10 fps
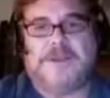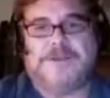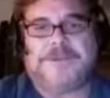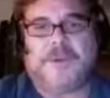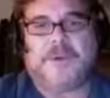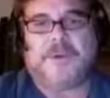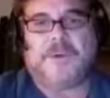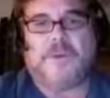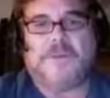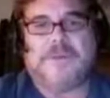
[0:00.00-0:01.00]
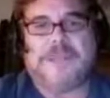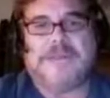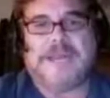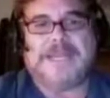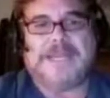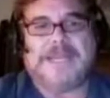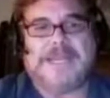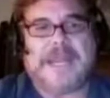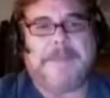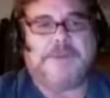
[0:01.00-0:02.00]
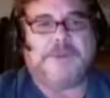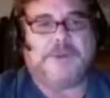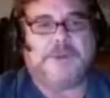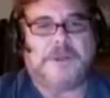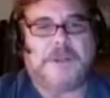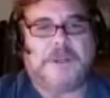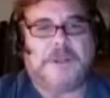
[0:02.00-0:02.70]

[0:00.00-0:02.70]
So, to give you an idea, Neptune